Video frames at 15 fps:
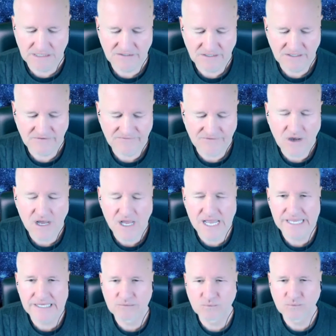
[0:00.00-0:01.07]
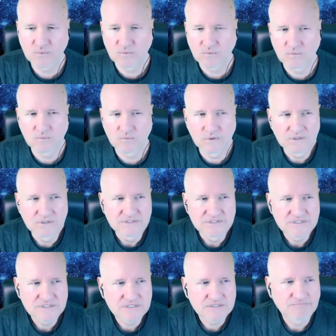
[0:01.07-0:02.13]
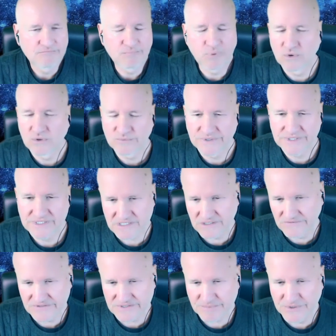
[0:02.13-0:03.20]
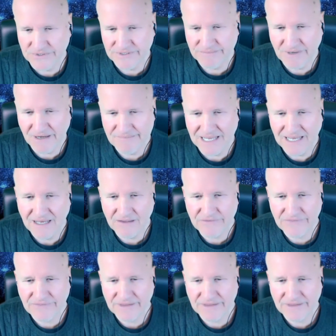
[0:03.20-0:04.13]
if I was born with a silver spoon in my mouth